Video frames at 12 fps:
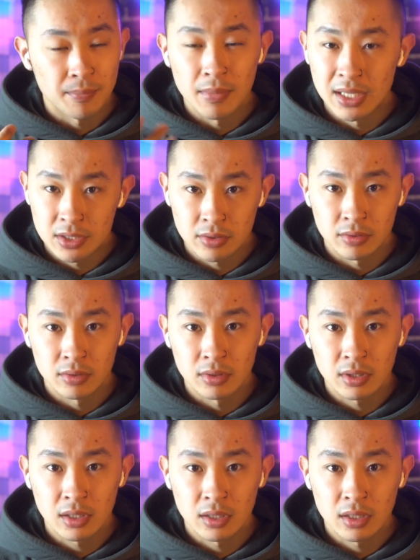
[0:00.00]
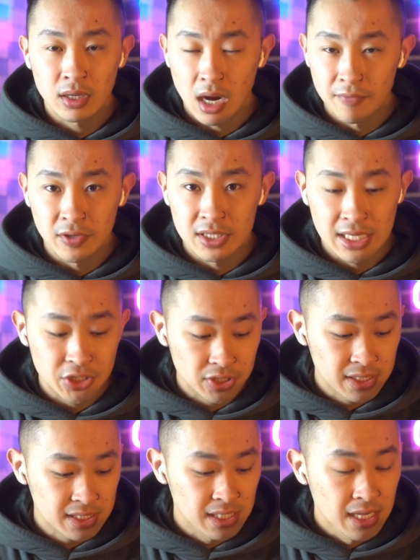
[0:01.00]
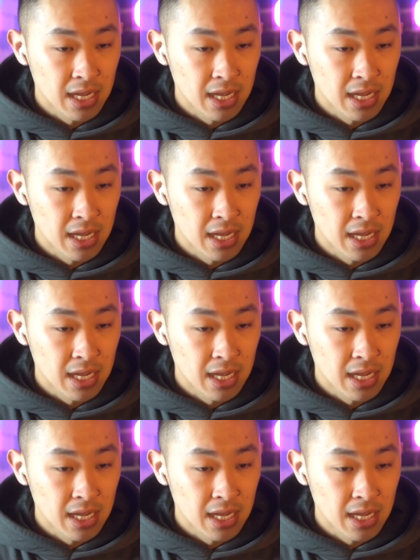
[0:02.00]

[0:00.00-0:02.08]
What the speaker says: mental conversations,